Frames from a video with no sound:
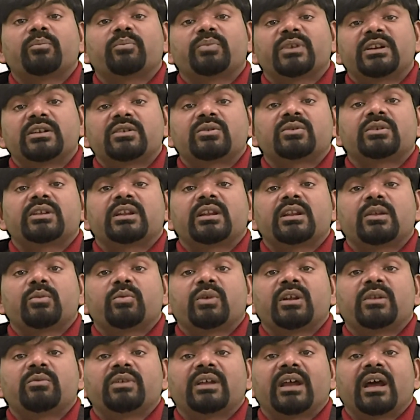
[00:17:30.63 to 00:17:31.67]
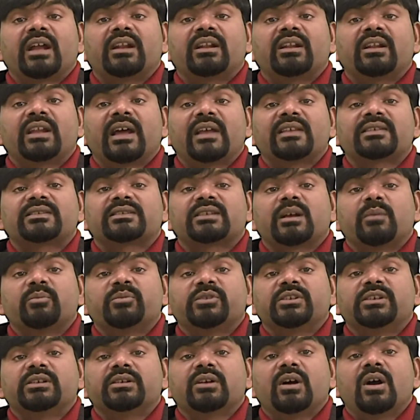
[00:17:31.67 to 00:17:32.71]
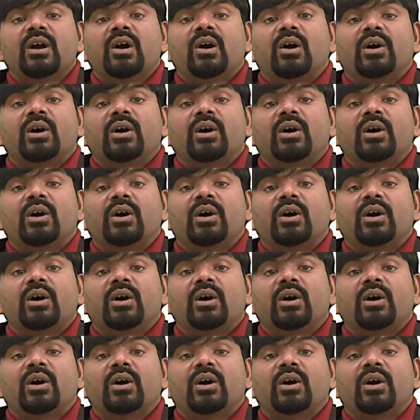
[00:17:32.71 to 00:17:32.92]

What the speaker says: particularly when we analyze something